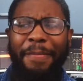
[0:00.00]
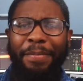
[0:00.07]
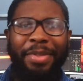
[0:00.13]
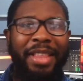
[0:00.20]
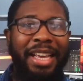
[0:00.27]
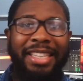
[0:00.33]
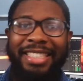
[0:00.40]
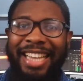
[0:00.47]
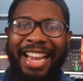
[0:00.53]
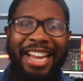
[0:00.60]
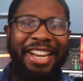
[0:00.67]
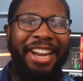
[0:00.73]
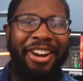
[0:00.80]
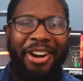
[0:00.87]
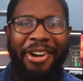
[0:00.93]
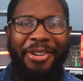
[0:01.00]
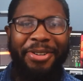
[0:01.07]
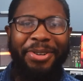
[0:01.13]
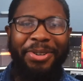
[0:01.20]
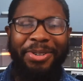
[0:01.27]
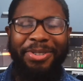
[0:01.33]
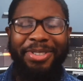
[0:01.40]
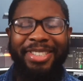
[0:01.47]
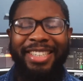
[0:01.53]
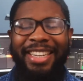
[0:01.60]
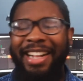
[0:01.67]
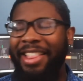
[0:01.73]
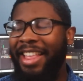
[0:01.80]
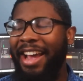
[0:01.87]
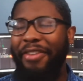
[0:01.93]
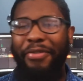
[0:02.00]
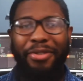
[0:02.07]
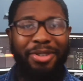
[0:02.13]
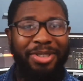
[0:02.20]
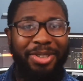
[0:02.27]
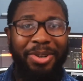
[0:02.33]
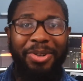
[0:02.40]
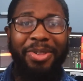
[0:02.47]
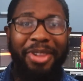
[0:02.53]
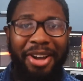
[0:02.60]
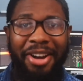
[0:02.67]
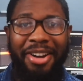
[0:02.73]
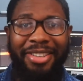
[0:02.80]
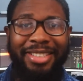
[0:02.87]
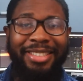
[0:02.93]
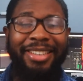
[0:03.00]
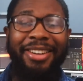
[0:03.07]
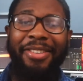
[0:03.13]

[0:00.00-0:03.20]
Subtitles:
They say in their articles that for so long